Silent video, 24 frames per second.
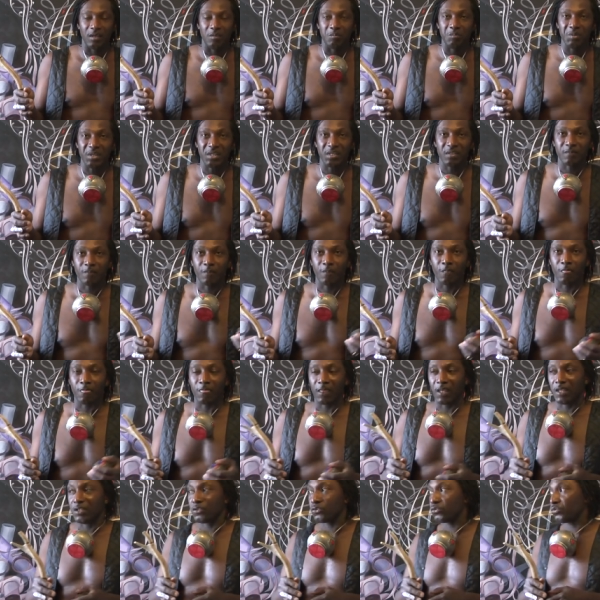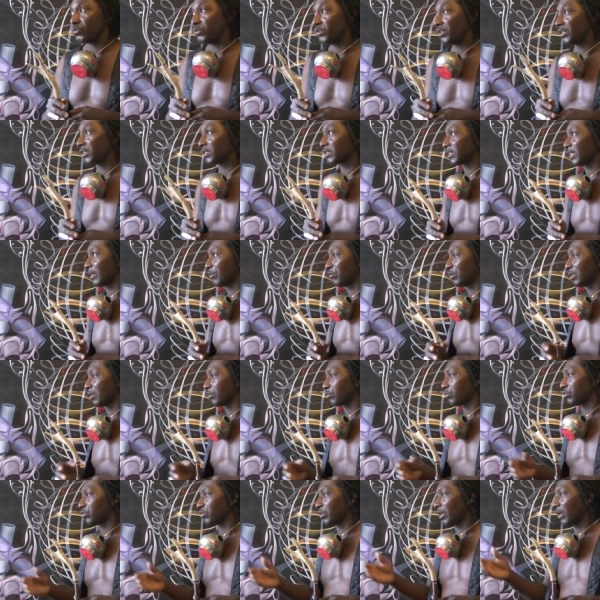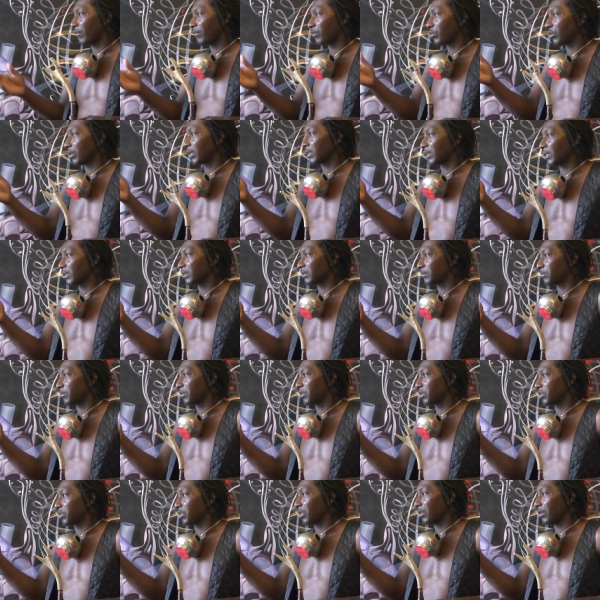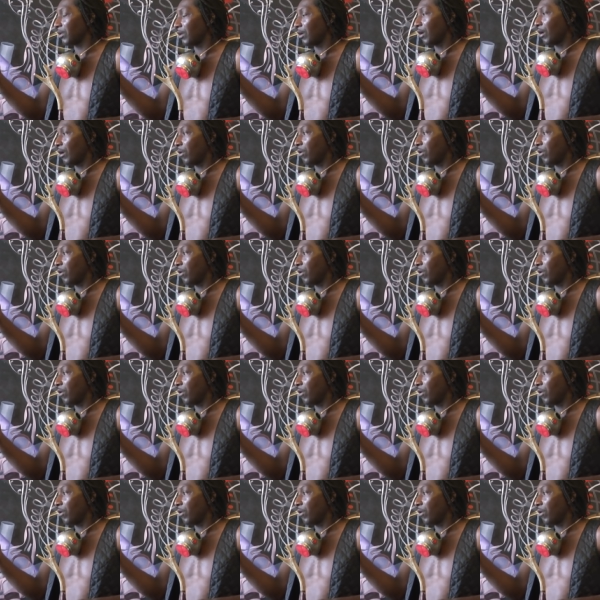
Meaning, in two years' time, when I'm going to have a look at that picture,